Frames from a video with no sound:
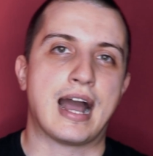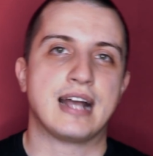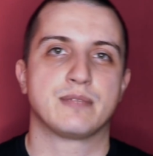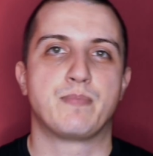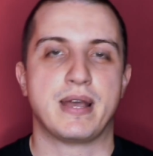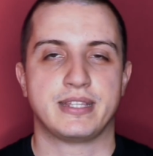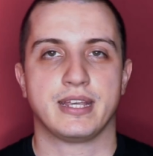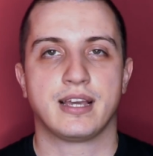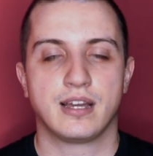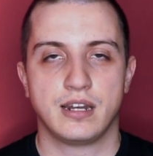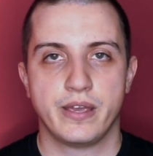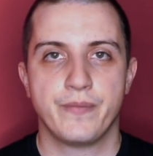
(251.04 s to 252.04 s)
guys,
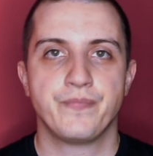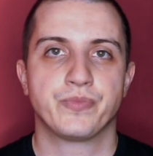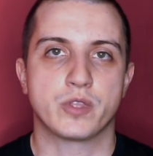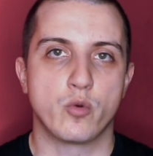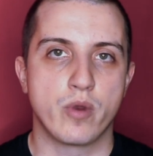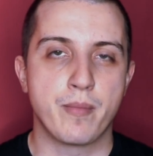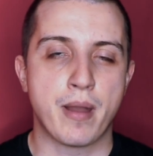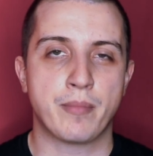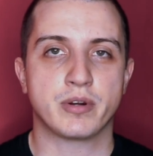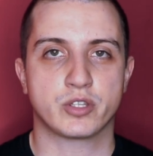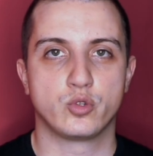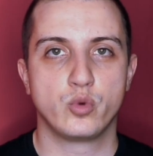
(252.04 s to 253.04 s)
basically.
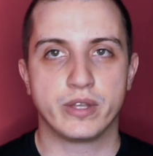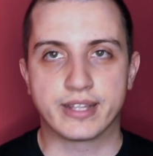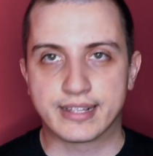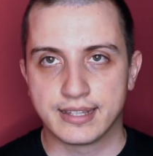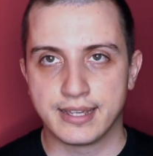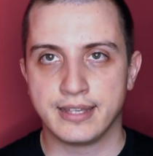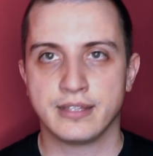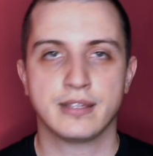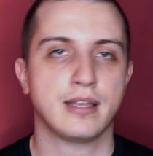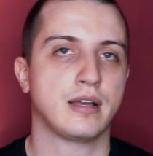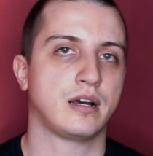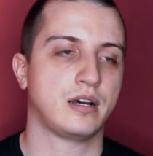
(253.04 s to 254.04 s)
Remember to do it
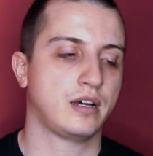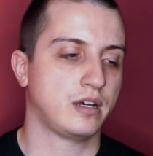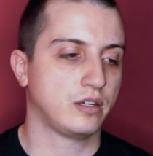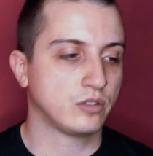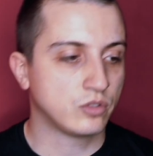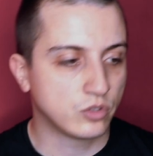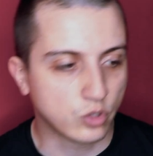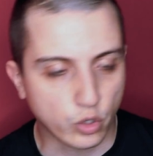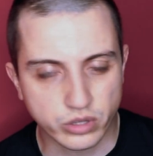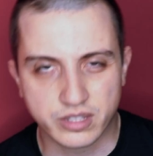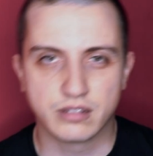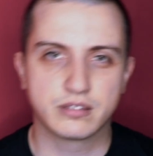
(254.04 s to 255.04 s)
clean,
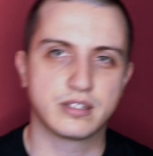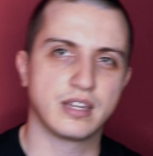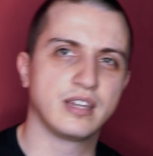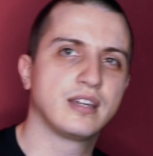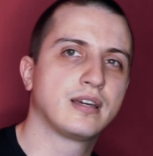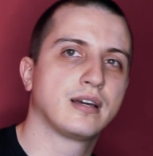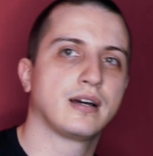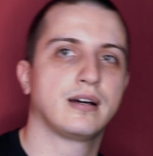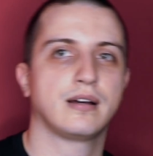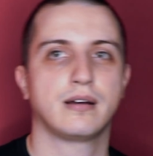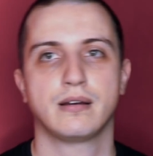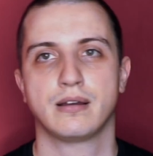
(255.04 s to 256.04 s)
not tilting
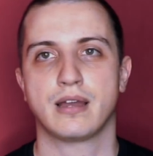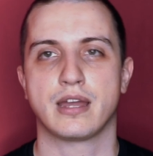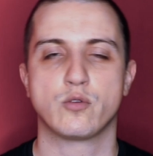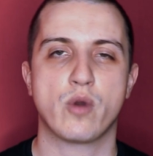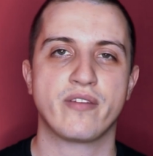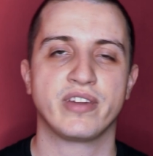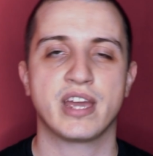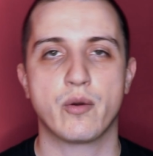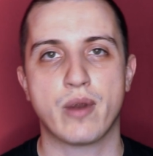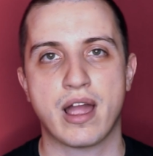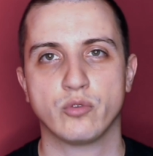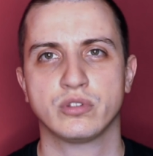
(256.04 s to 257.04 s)
and waving
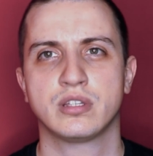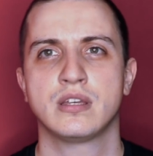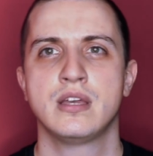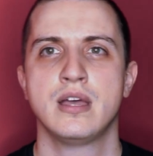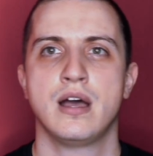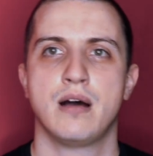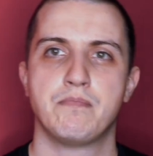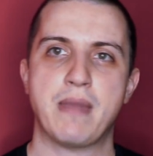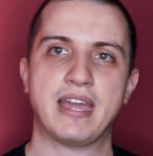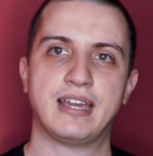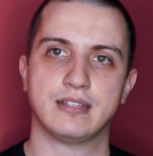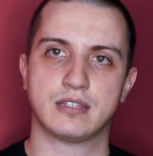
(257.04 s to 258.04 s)
around.
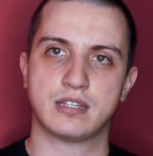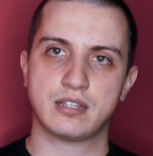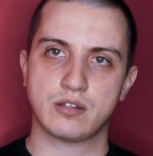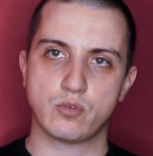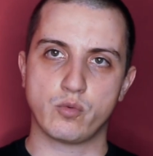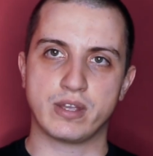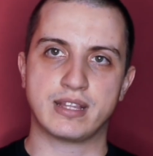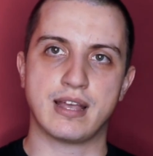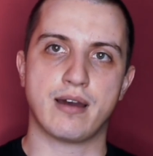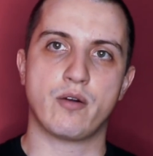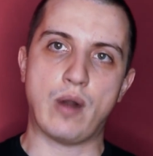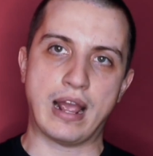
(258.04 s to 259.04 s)
Make it with
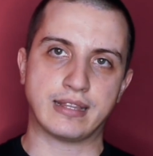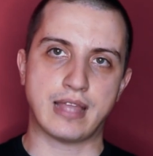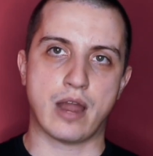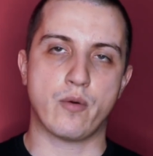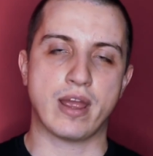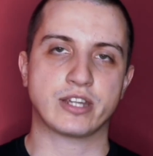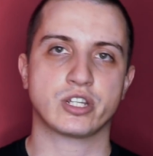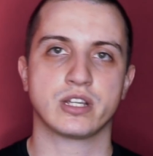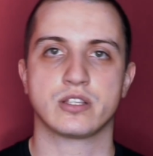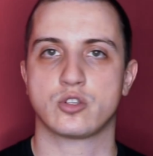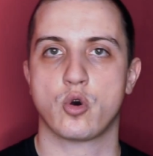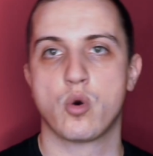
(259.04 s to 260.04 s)
the right
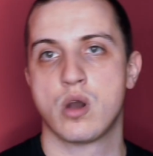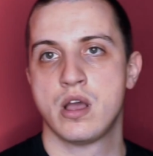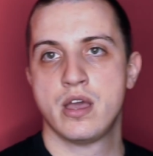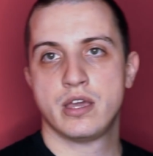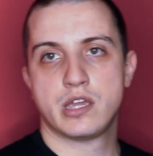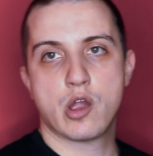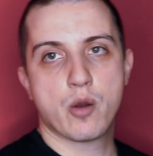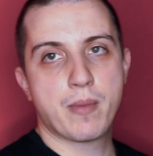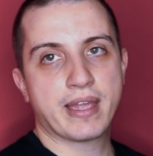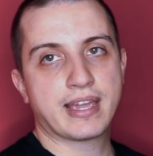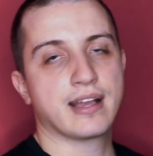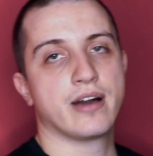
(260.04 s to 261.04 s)
direction, so you're
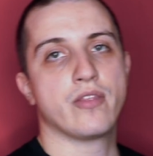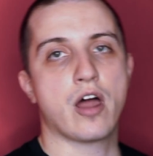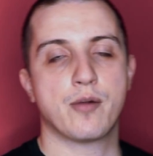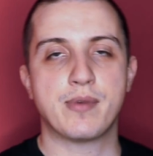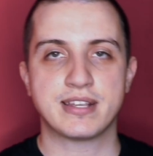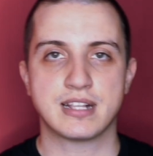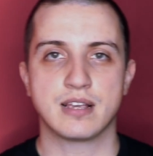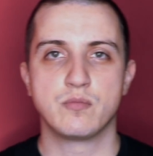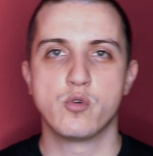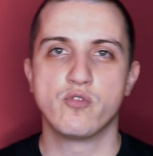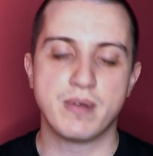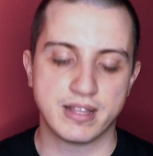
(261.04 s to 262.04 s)
making an arm wrestling
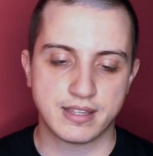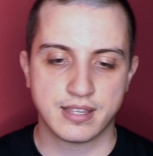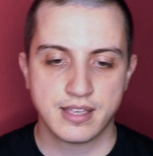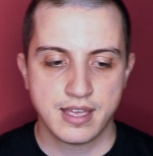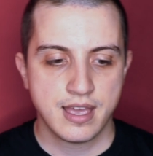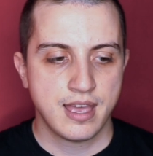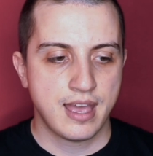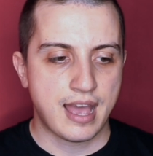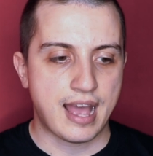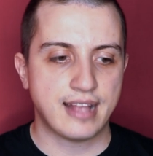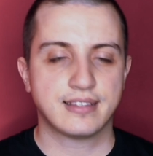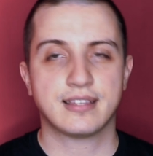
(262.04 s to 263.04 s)
movement.
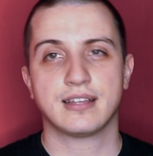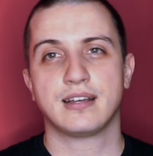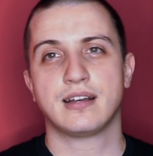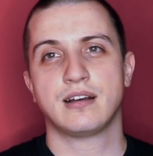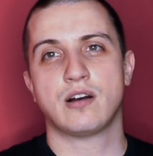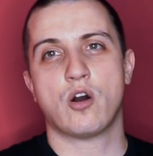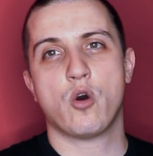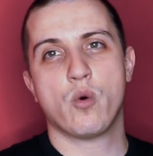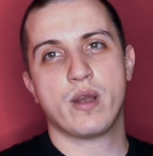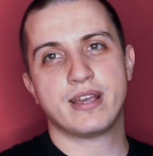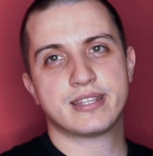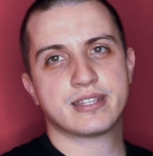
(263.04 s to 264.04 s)
And
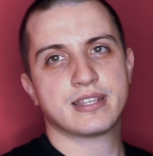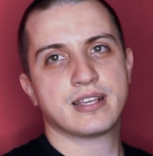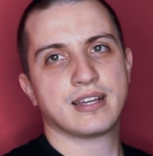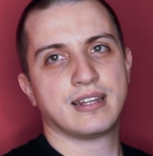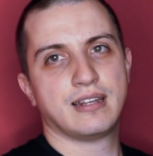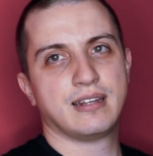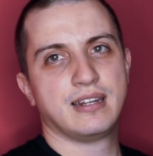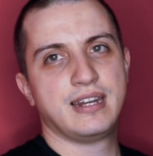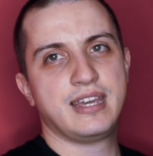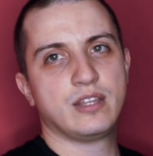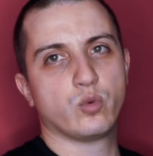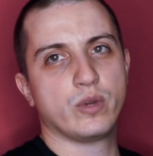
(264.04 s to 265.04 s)
always
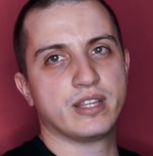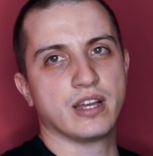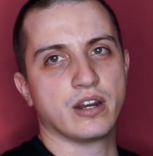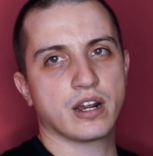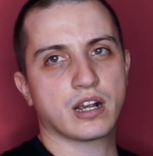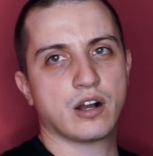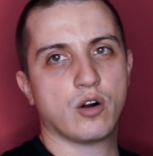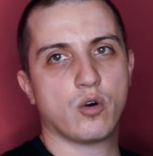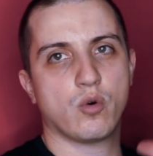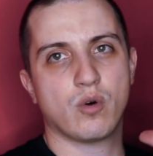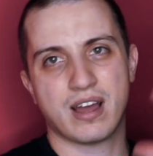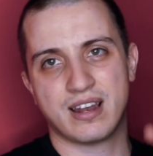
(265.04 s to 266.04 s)
lead with the
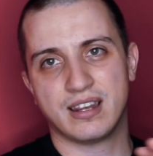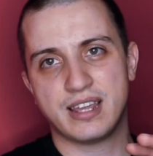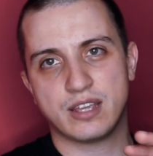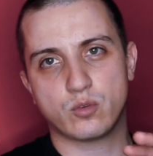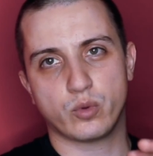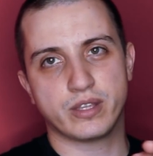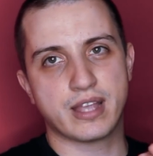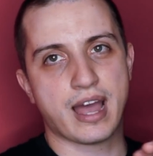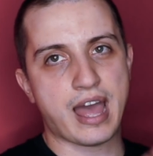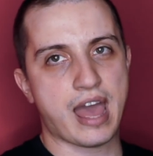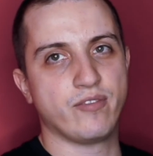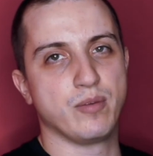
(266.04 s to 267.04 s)
knuckle and lead with the
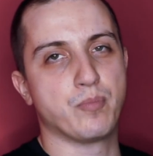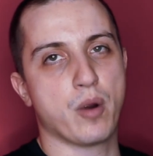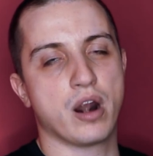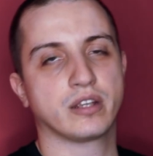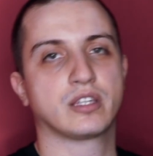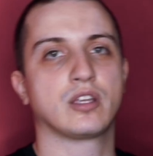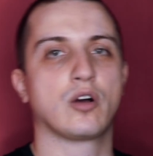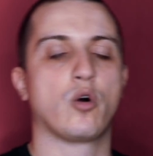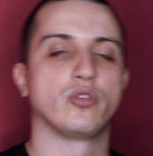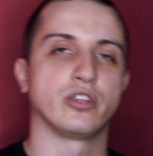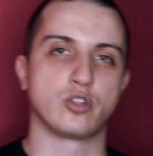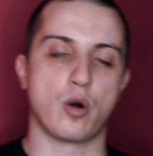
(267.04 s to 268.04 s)
heavy part on the